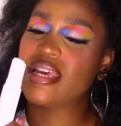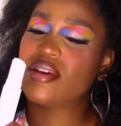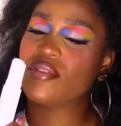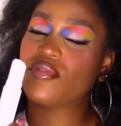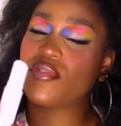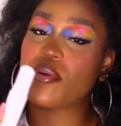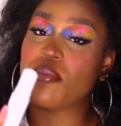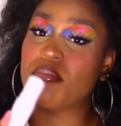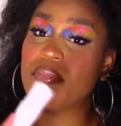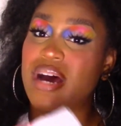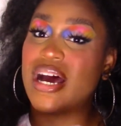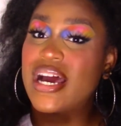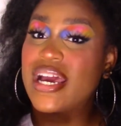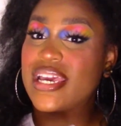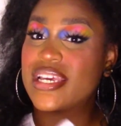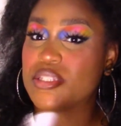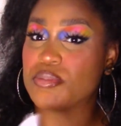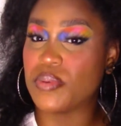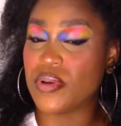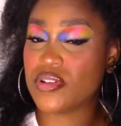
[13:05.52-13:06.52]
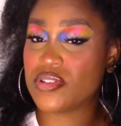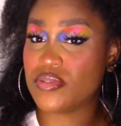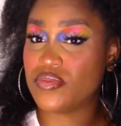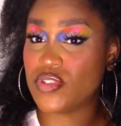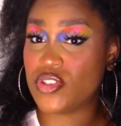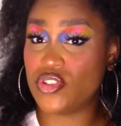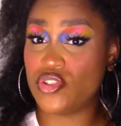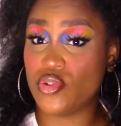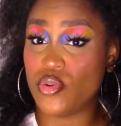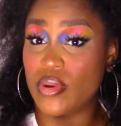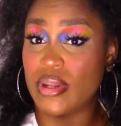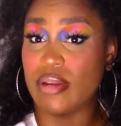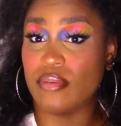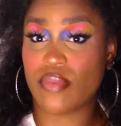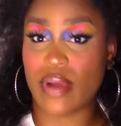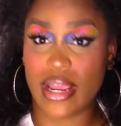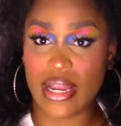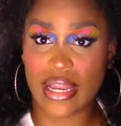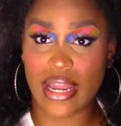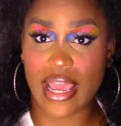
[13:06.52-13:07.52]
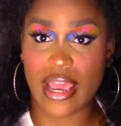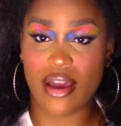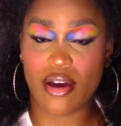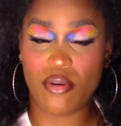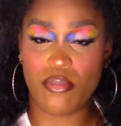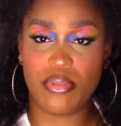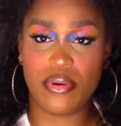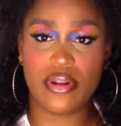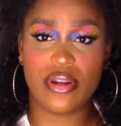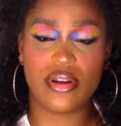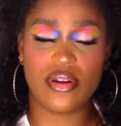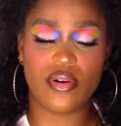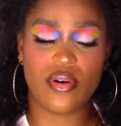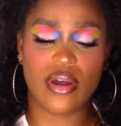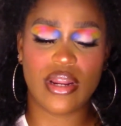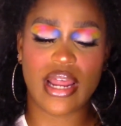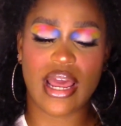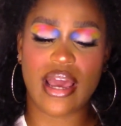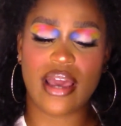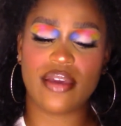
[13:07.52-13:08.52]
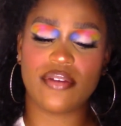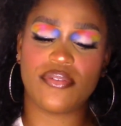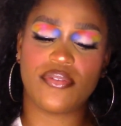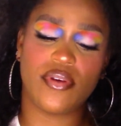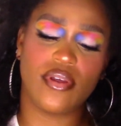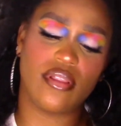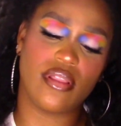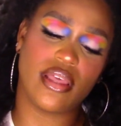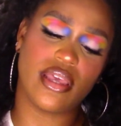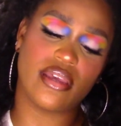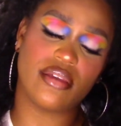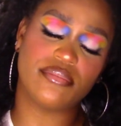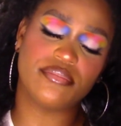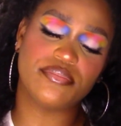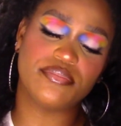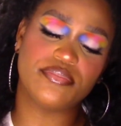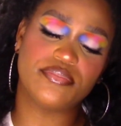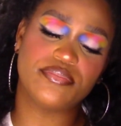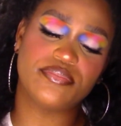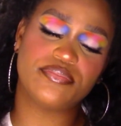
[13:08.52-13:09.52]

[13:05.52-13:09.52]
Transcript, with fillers: from my experience of just doing it right now, putting it on, I felt like,